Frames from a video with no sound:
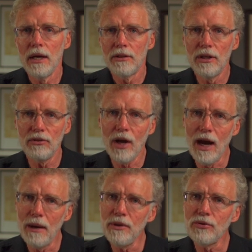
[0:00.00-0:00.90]
The
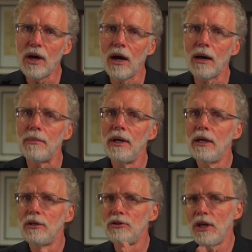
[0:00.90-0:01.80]
time has come,
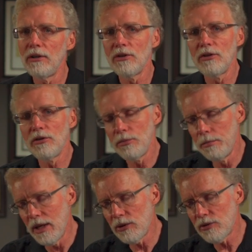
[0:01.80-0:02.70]
Jesus'
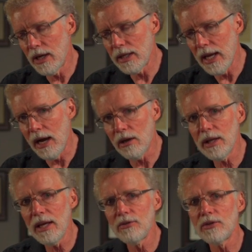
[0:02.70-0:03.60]
ministry in
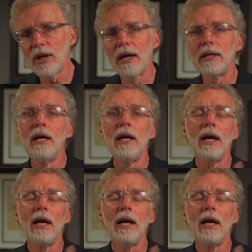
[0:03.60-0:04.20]
Galilee is done,